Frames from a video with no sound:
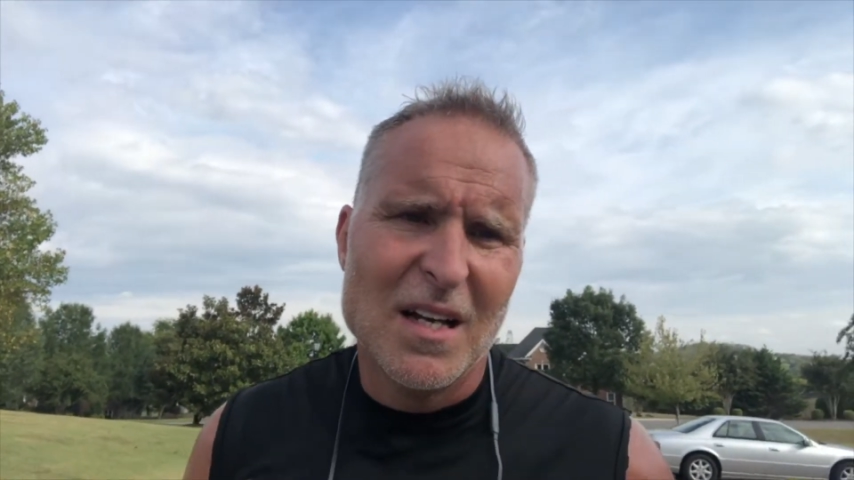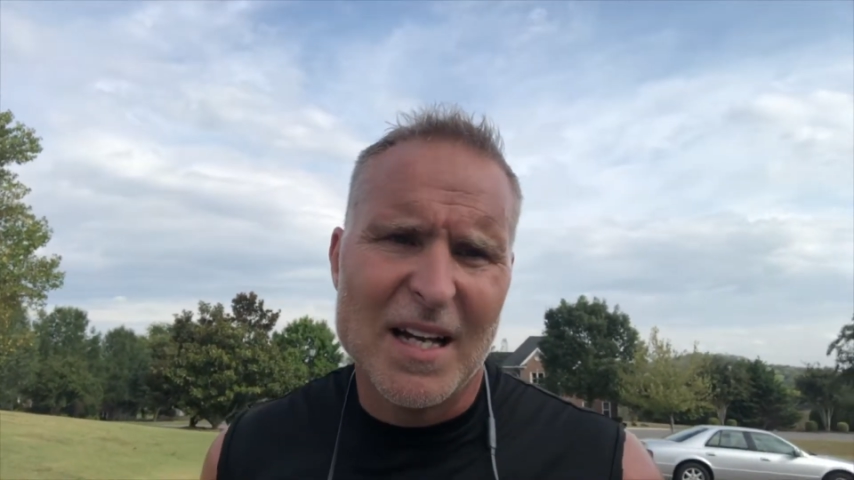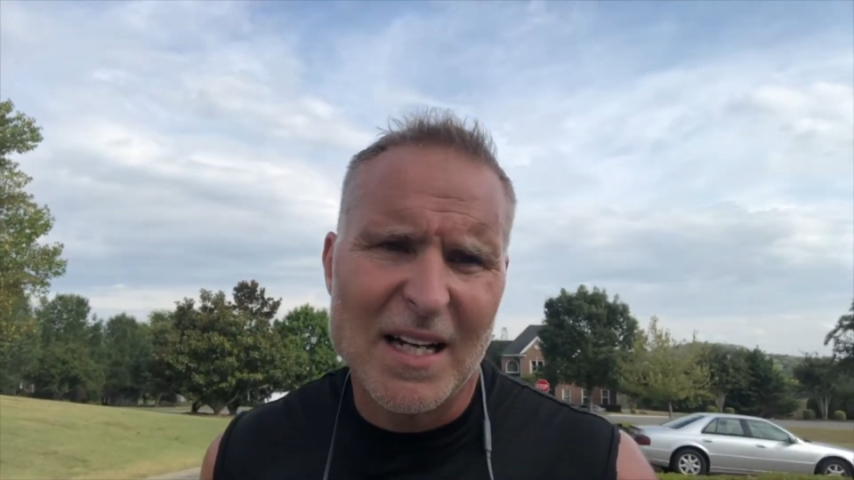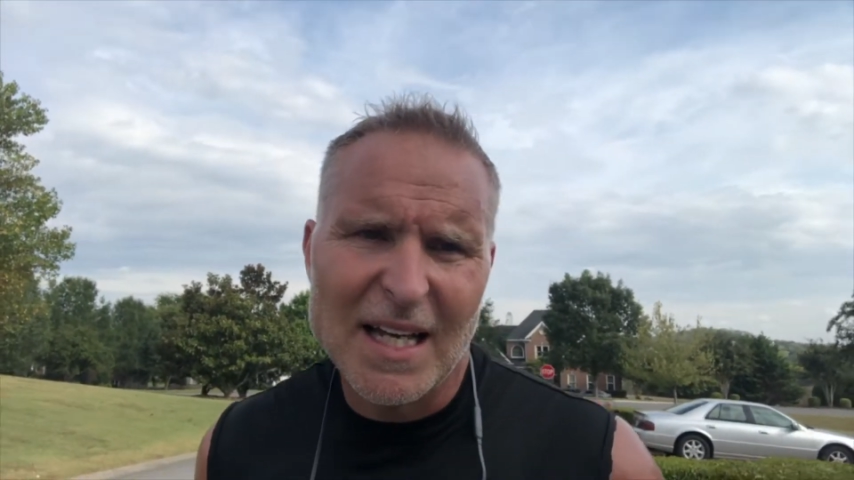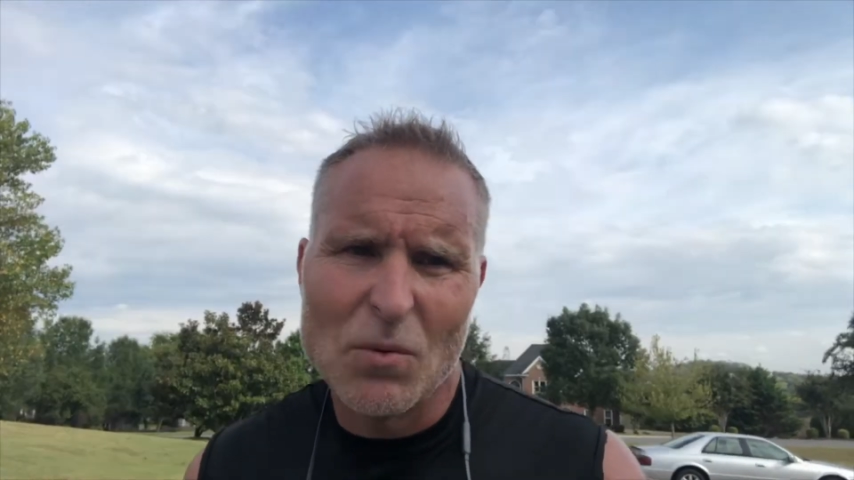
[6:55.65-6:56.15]

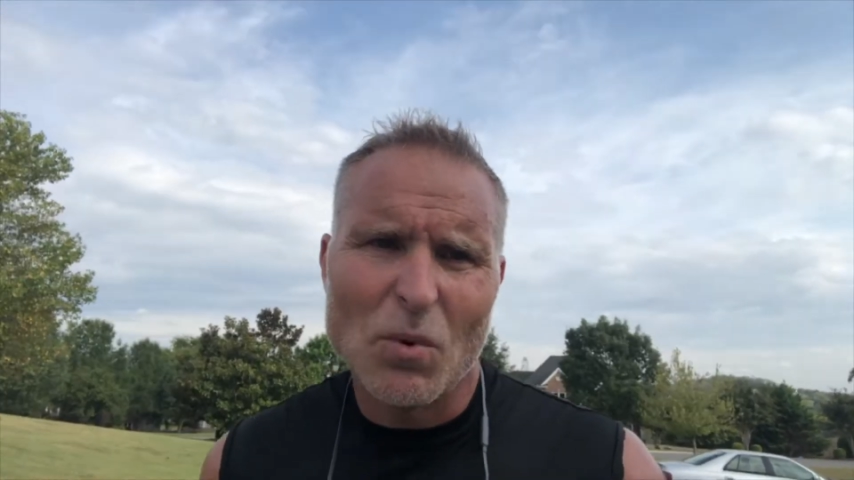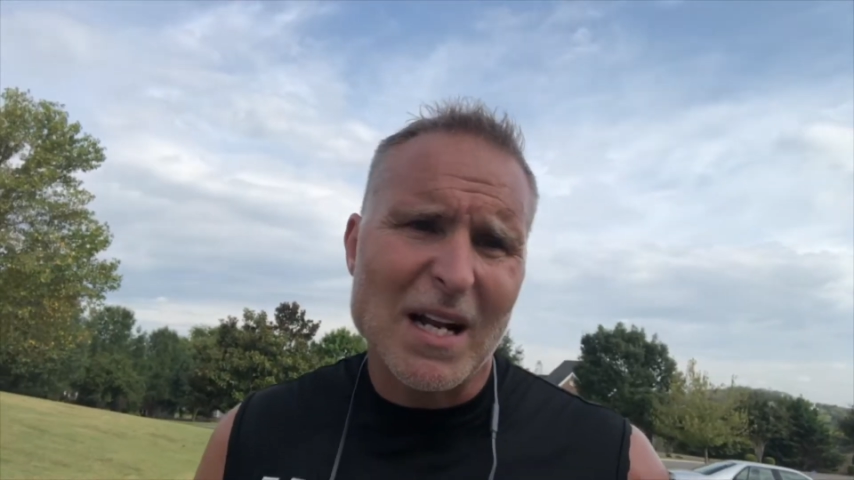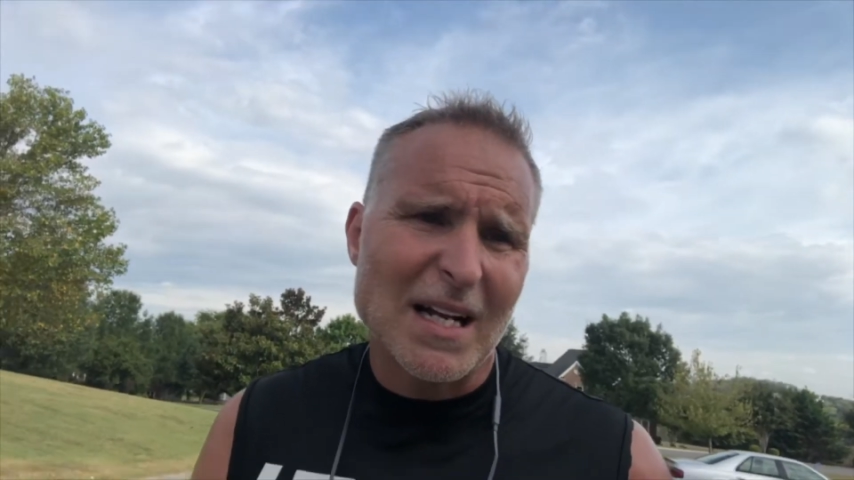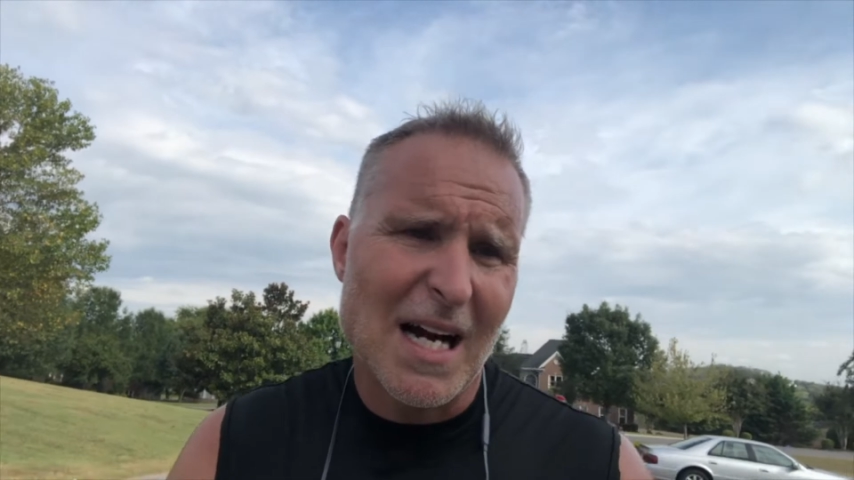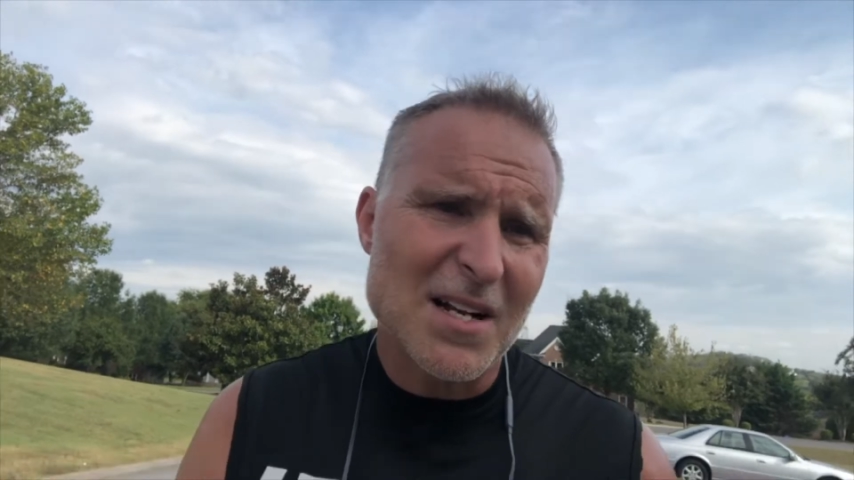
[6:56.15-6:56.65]
And again,
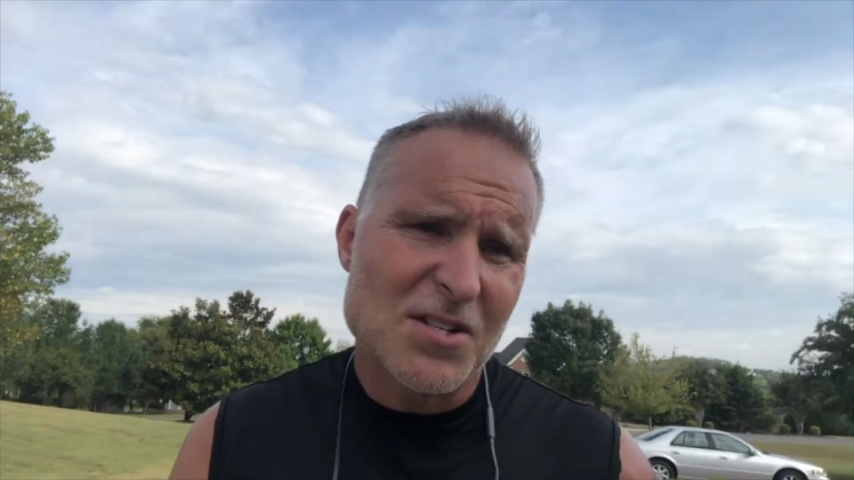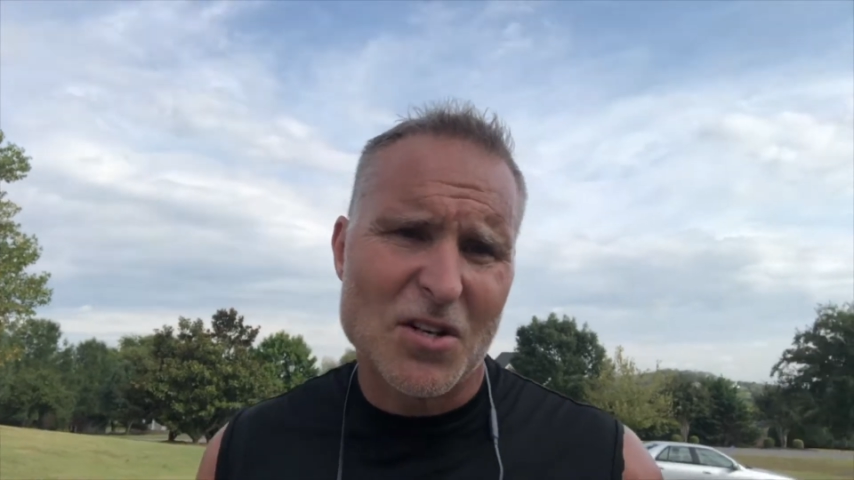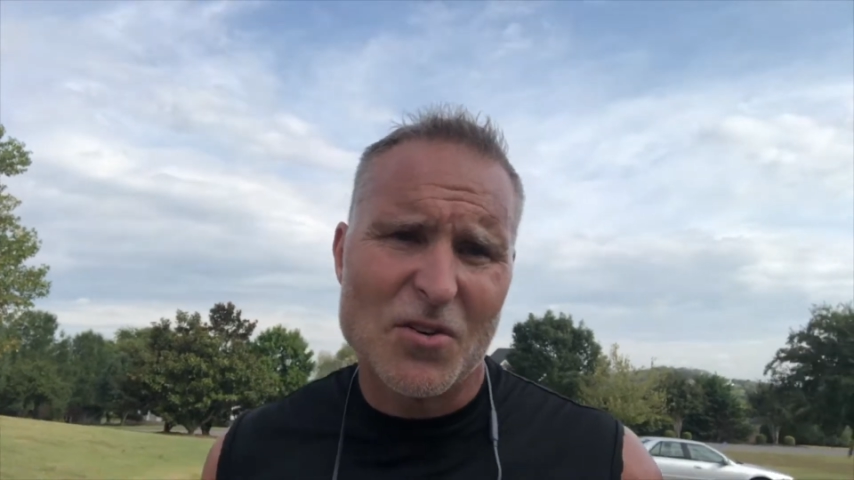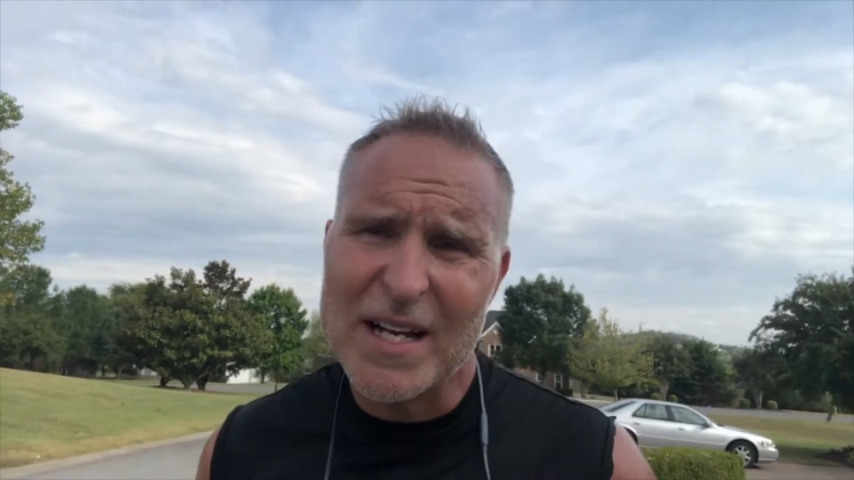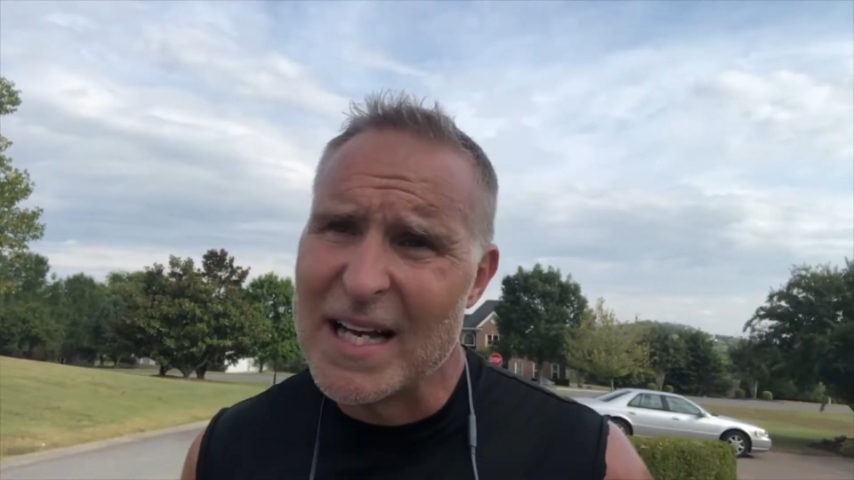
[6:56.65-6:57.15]
while a college
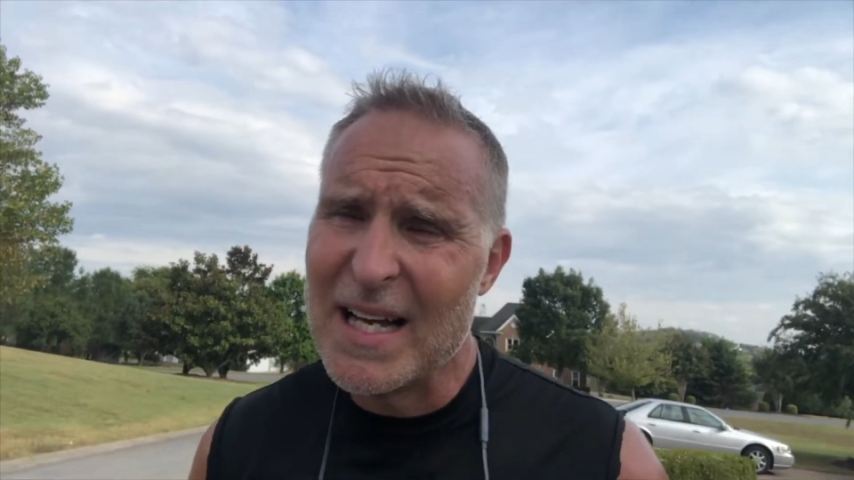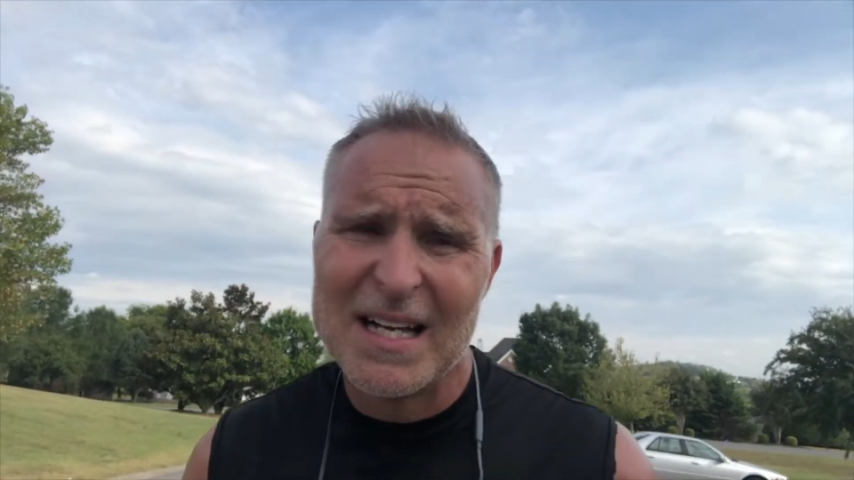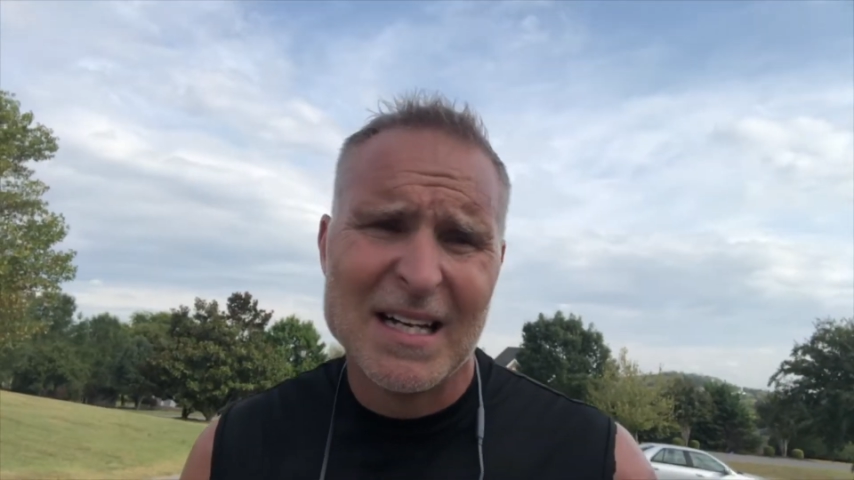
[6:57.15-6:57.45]
degree,